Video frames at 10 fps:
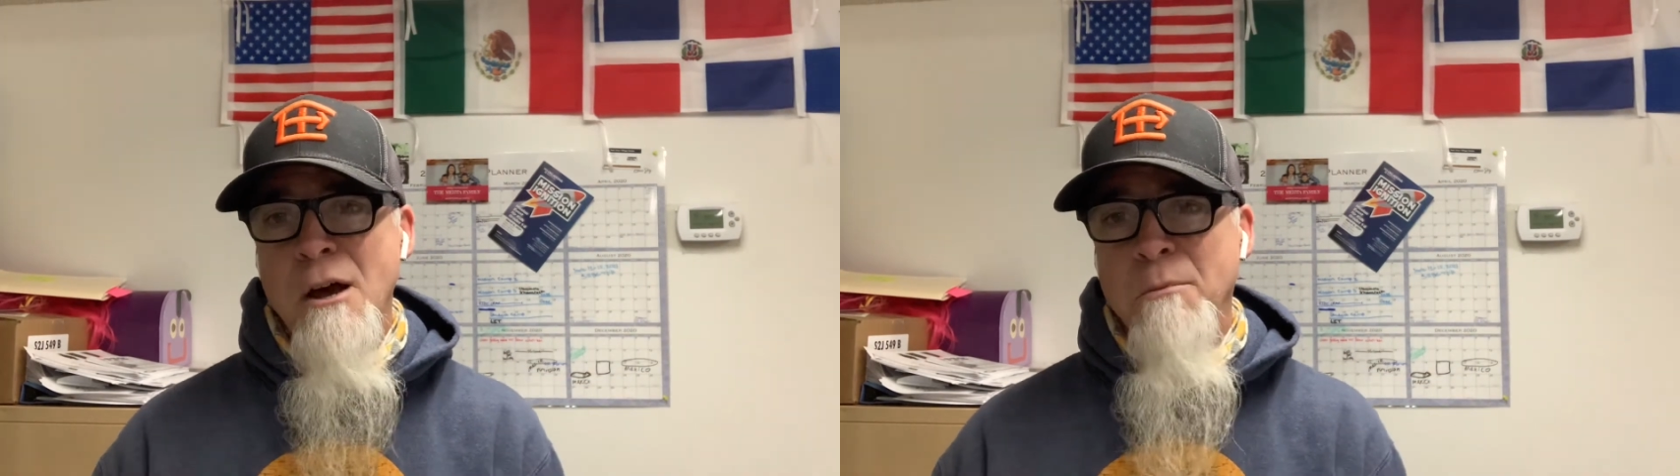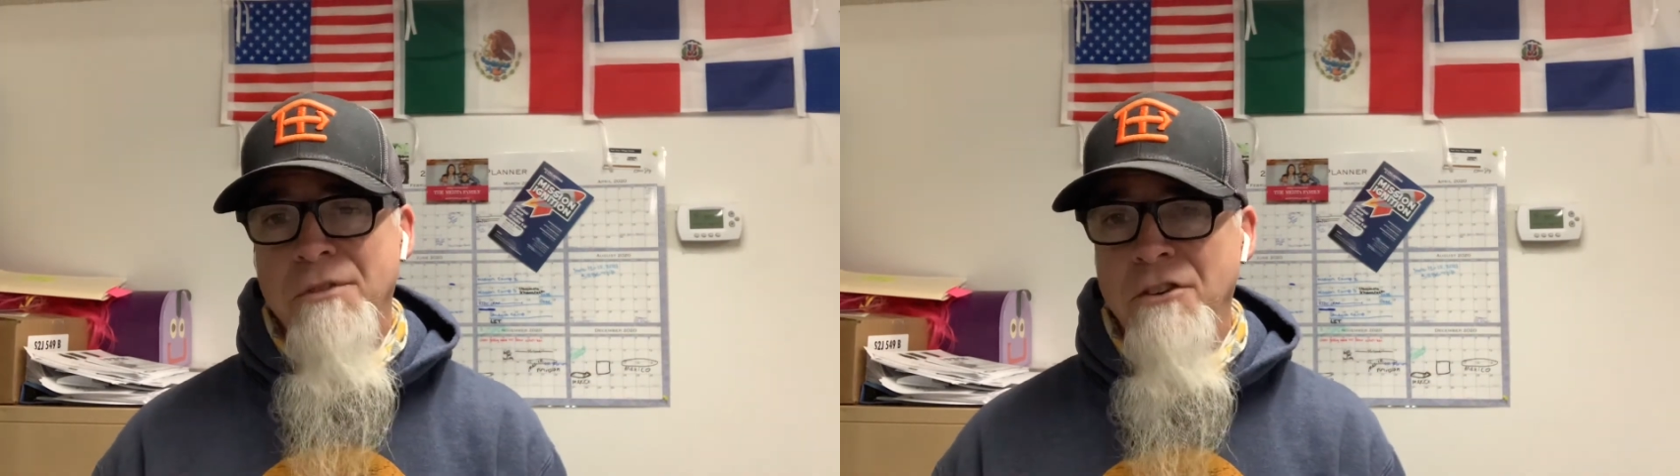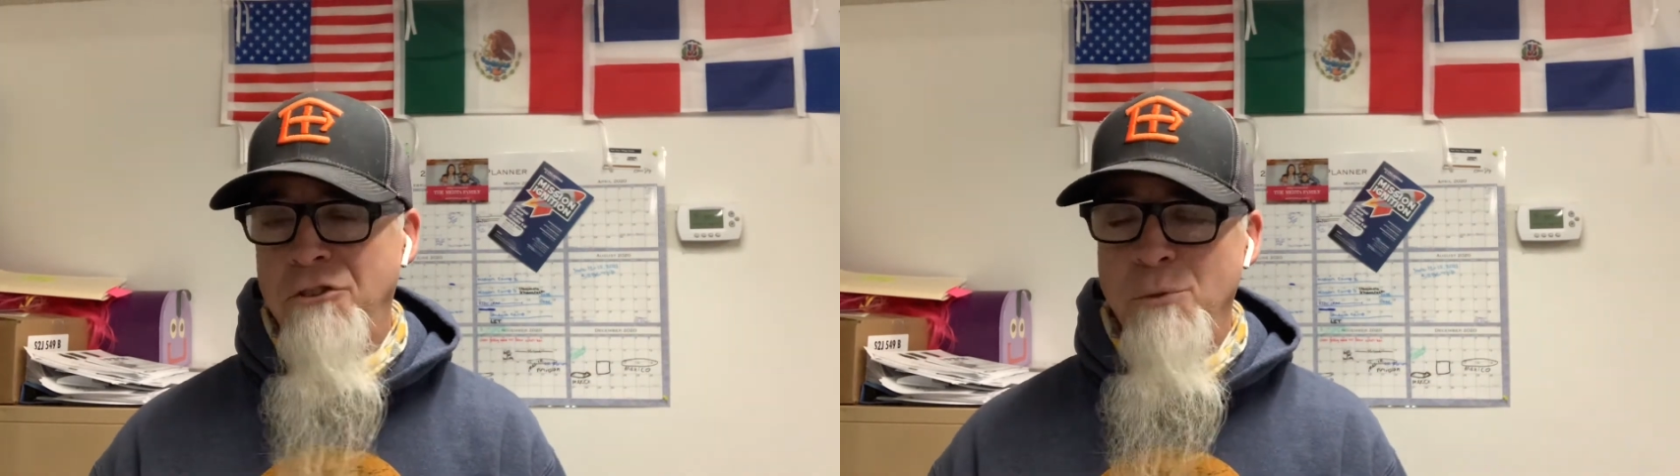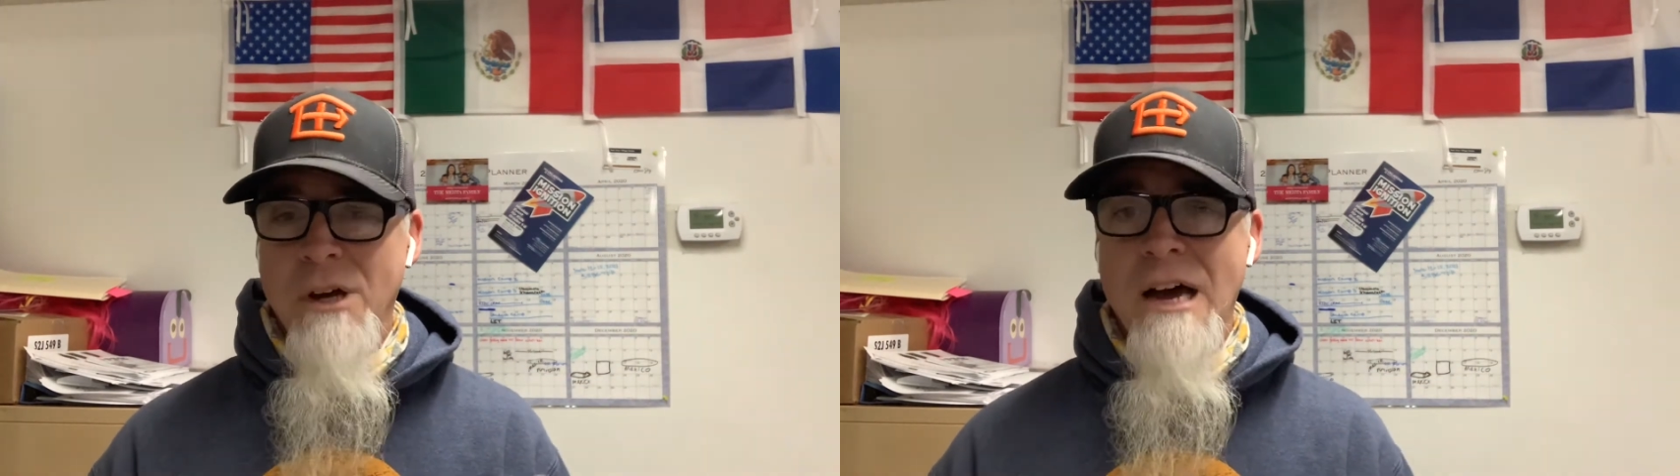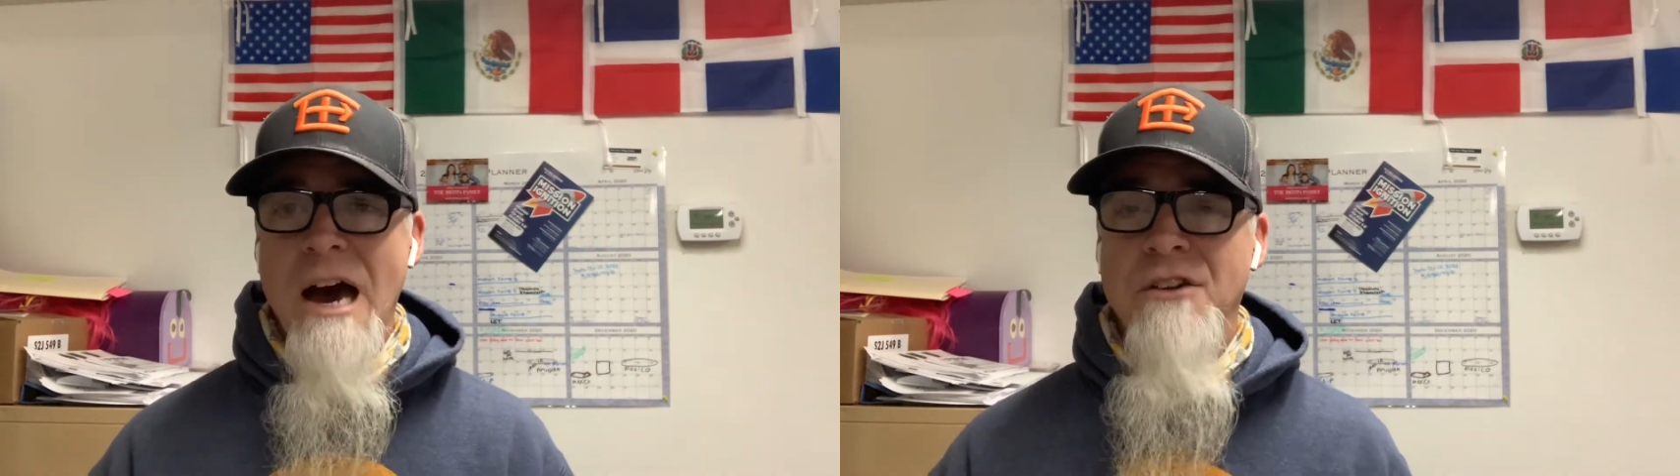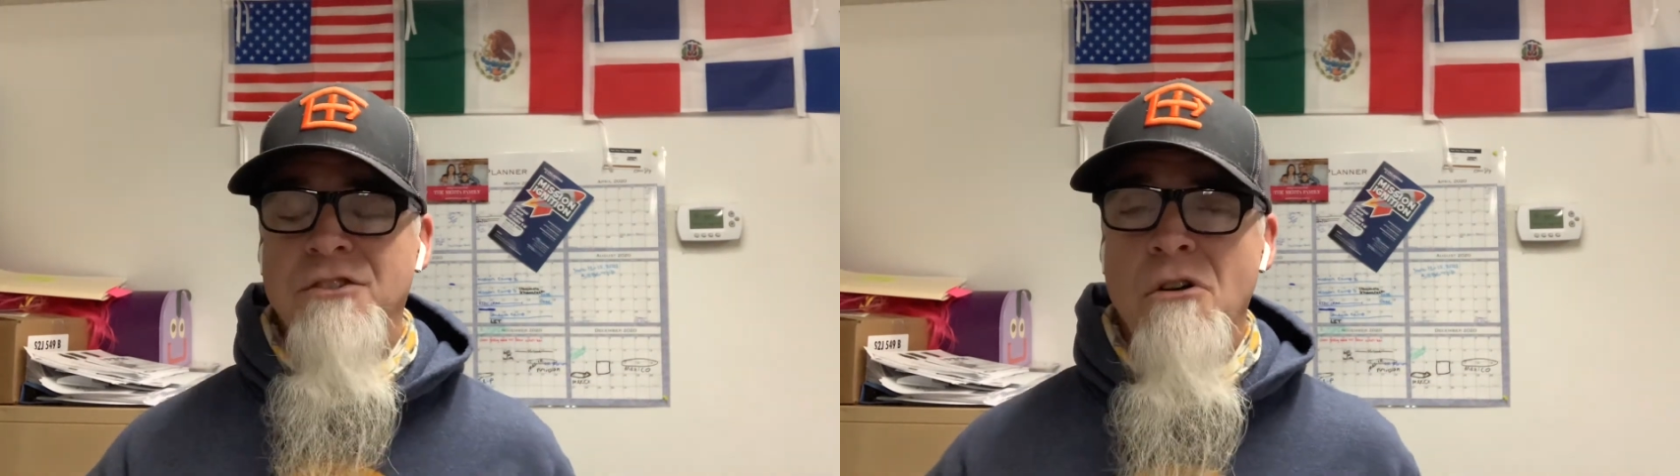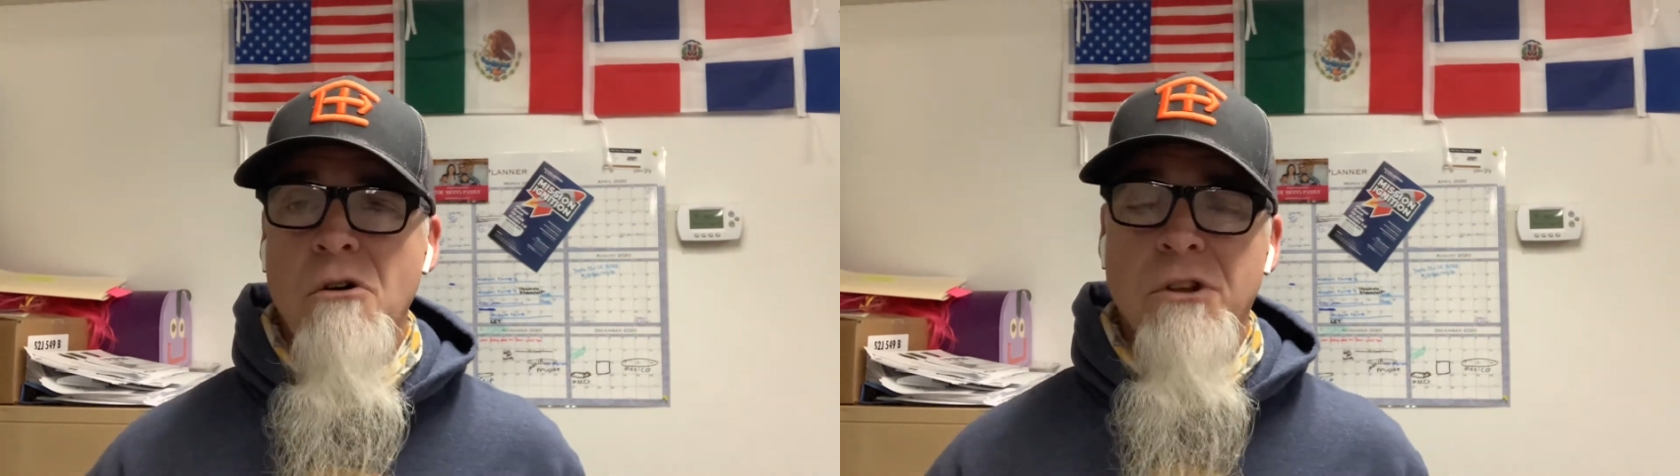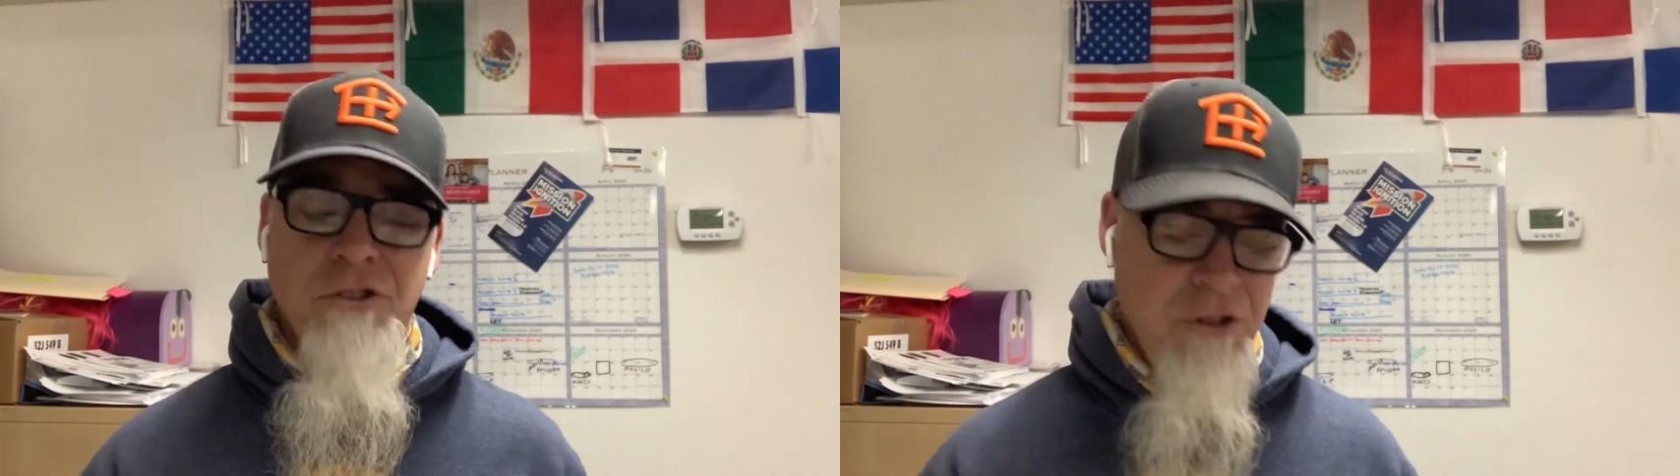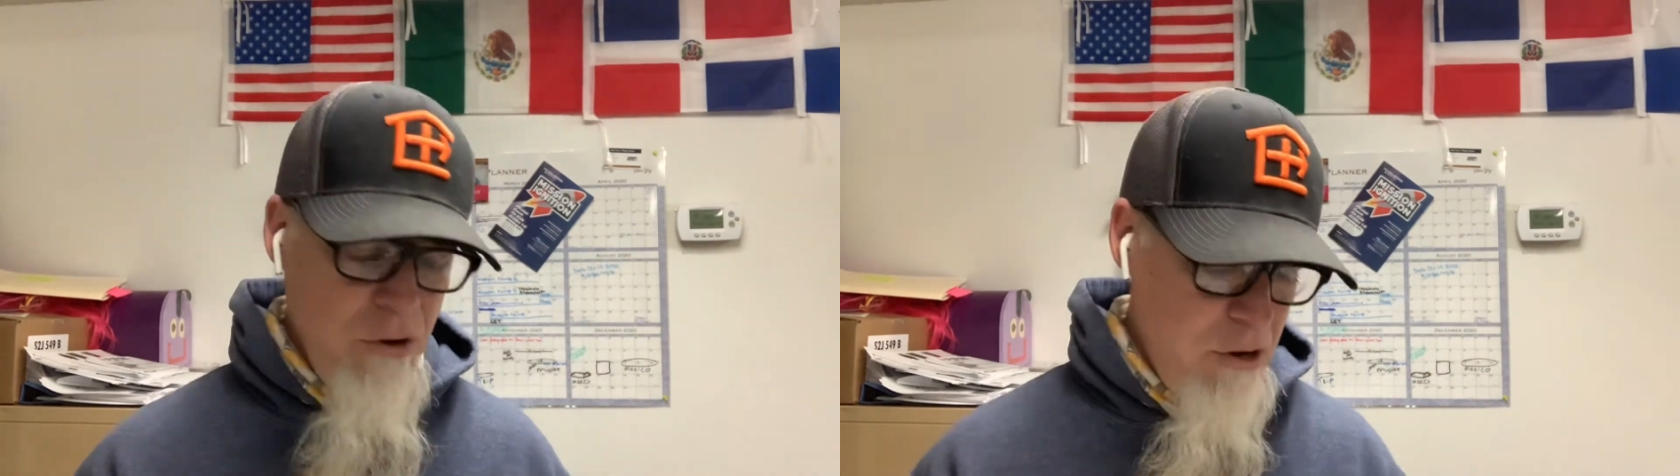But this is what God has called us to.